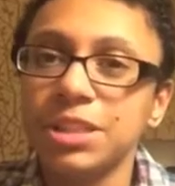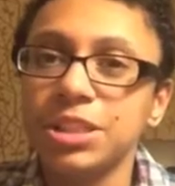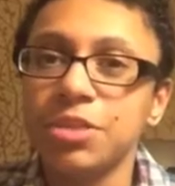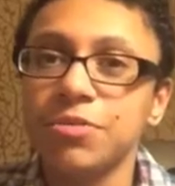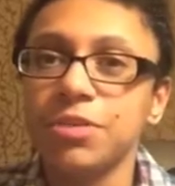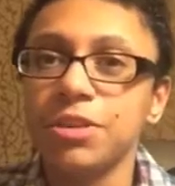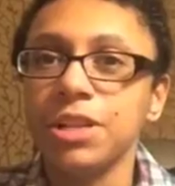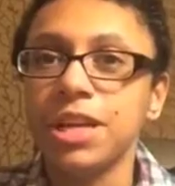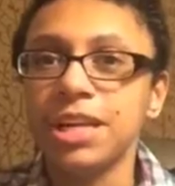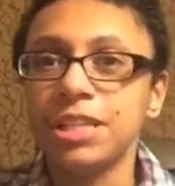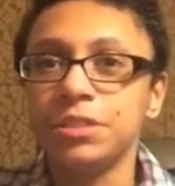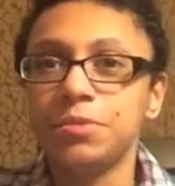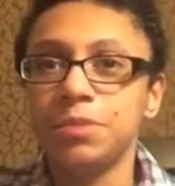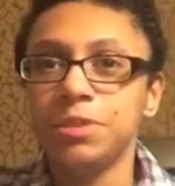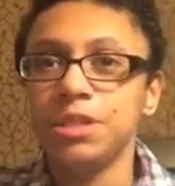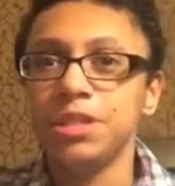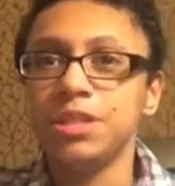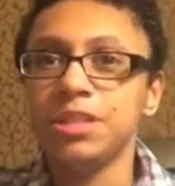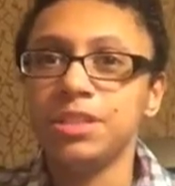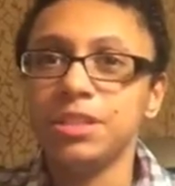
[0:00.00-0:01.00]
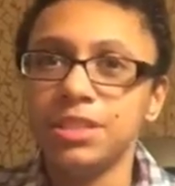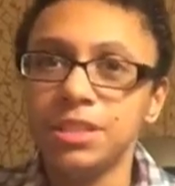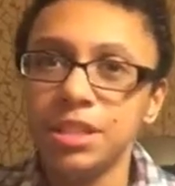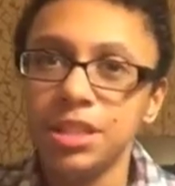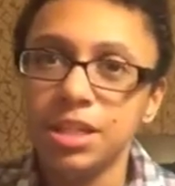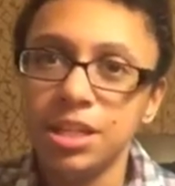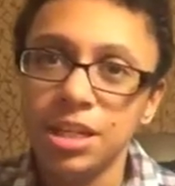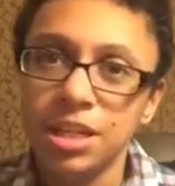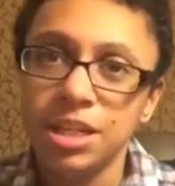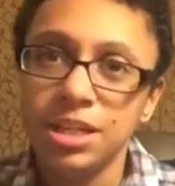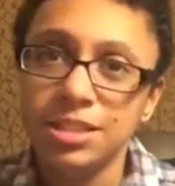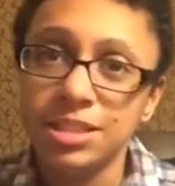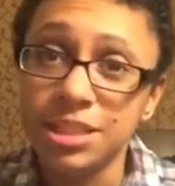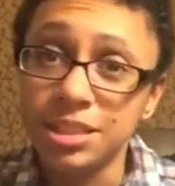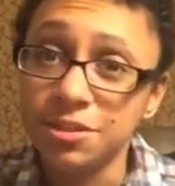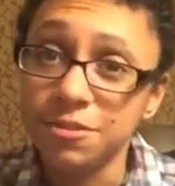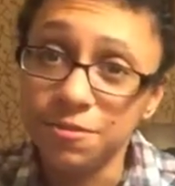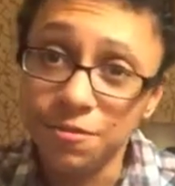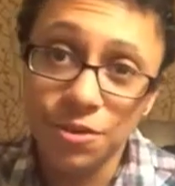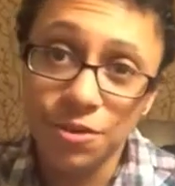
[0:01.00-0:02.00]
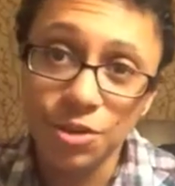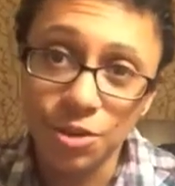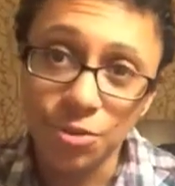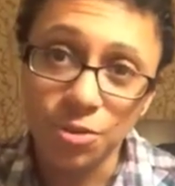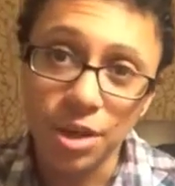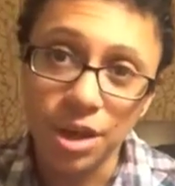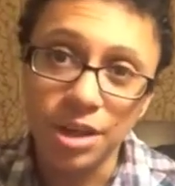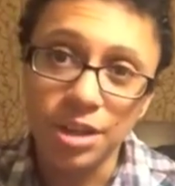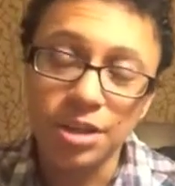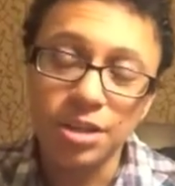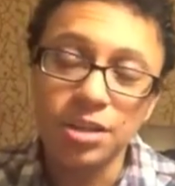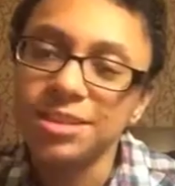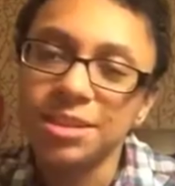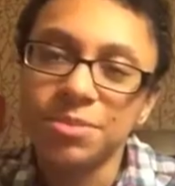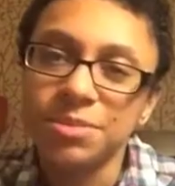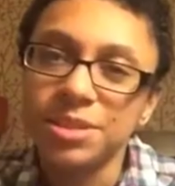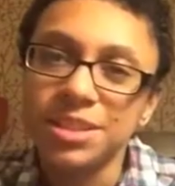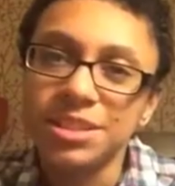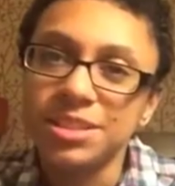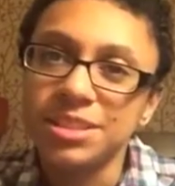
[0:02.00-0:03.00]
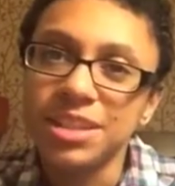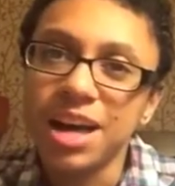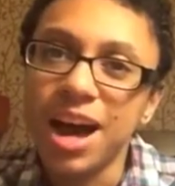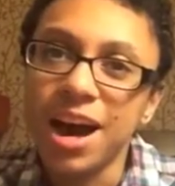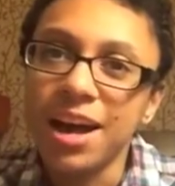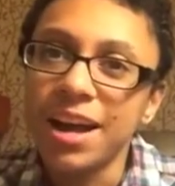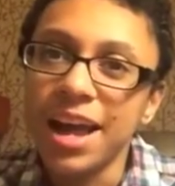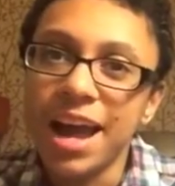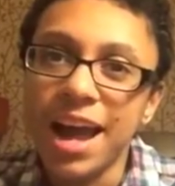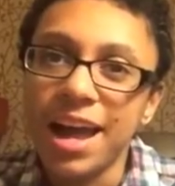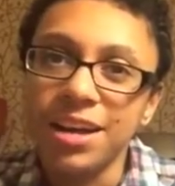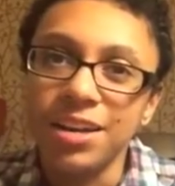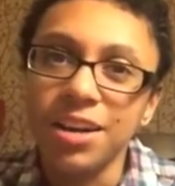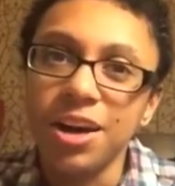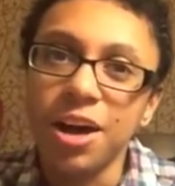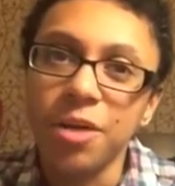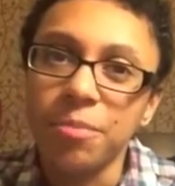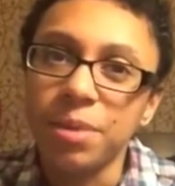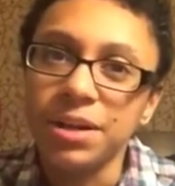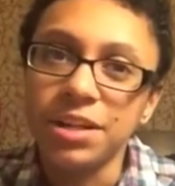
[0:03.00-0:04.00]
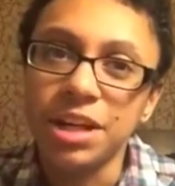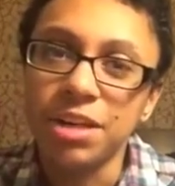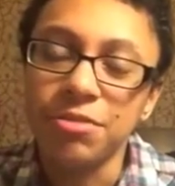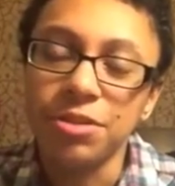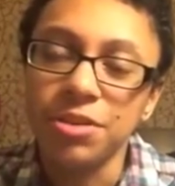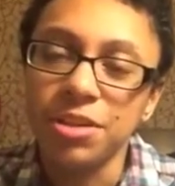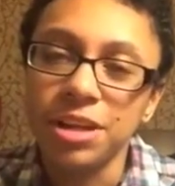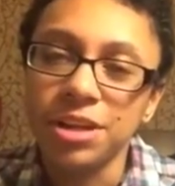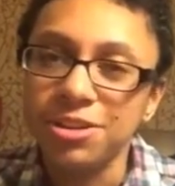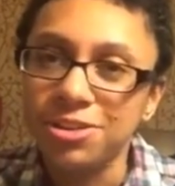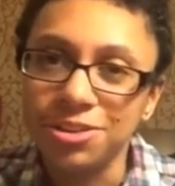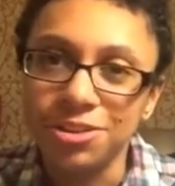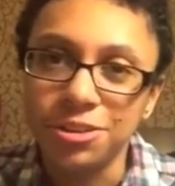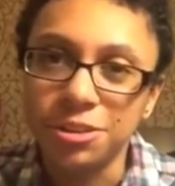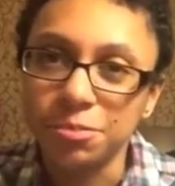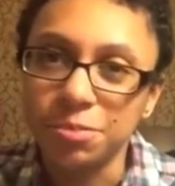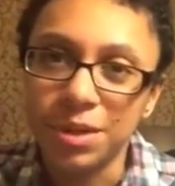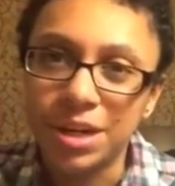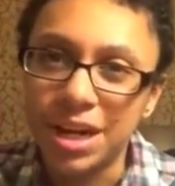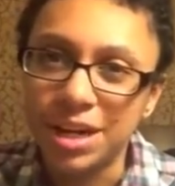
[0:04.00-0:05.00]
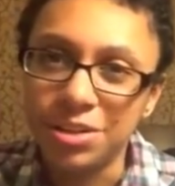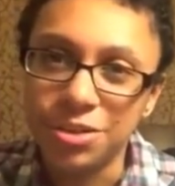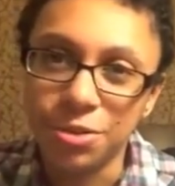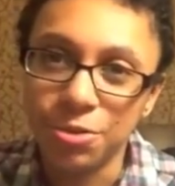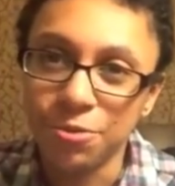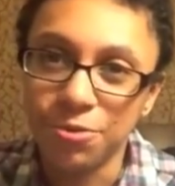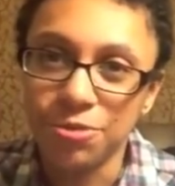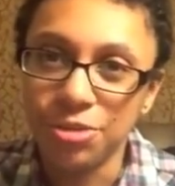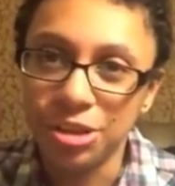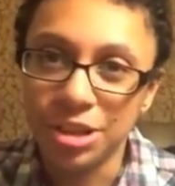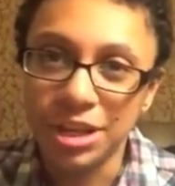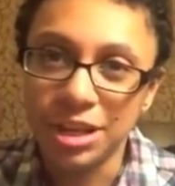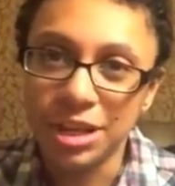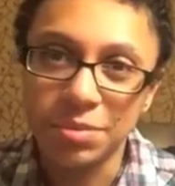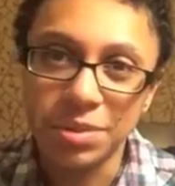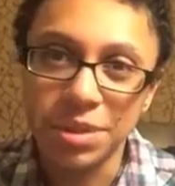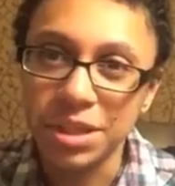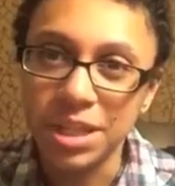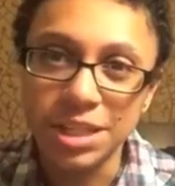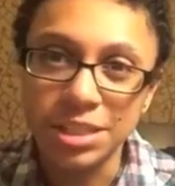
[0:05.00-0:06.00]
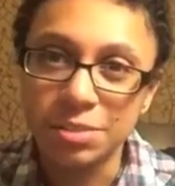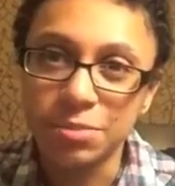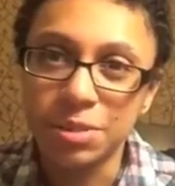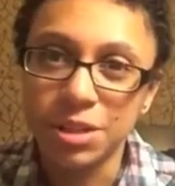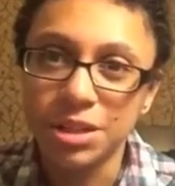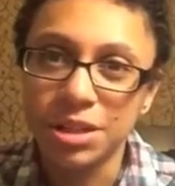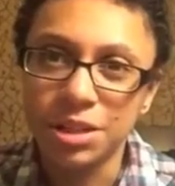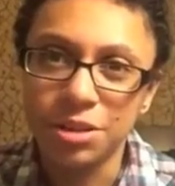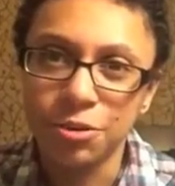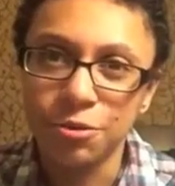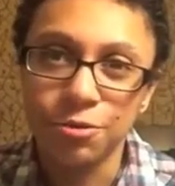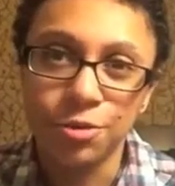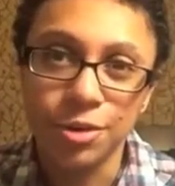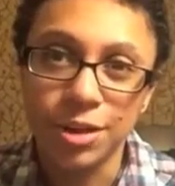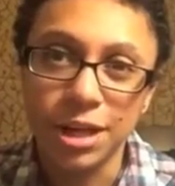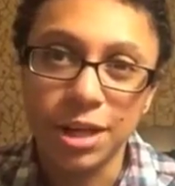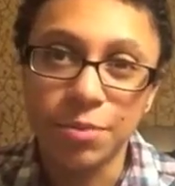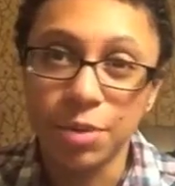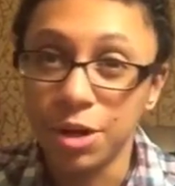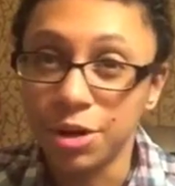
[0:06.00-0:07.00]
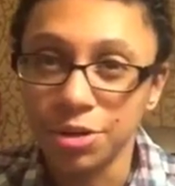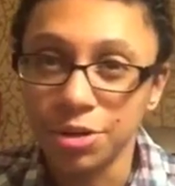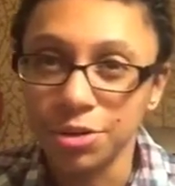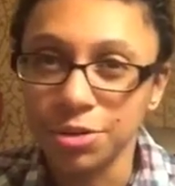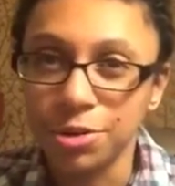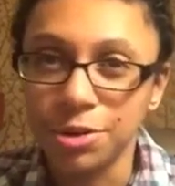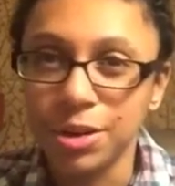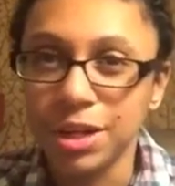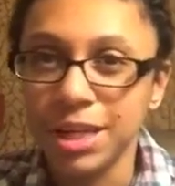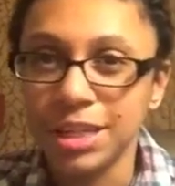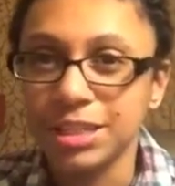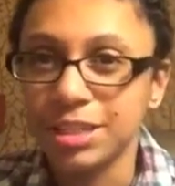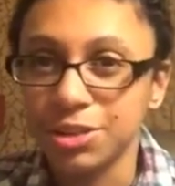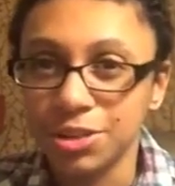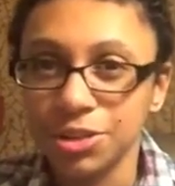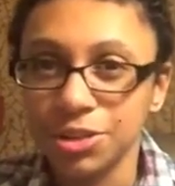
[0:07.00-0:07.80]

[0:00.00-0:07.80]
myself a lesbian didn't feel right. Something's not adding up. I definitely like girls, but I don't feel I'm a lesbian. I don't feel like I'm a girl who likes